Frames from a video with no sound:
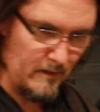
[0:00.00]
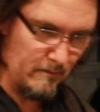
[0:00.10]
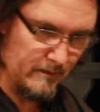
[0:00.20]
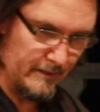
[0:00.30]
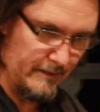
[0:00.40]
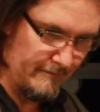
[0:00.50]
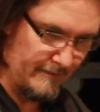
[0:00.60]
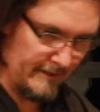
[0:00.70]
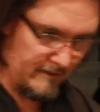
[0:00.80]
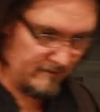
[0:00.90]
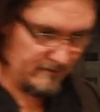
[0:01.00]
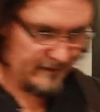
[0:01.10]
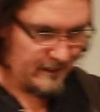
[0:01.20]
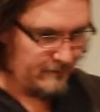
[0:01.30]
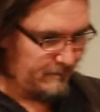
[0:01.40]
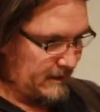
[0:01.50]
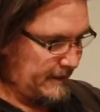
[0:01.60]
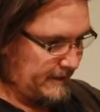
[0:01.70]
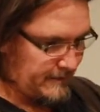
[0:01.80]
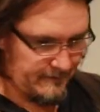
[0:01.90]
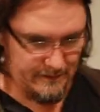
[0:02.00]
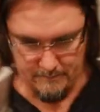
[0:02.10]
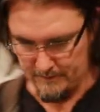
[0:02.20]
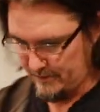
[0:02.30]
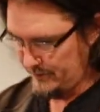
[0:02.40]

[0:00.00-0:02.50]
we'll give our cover plate, and I'm going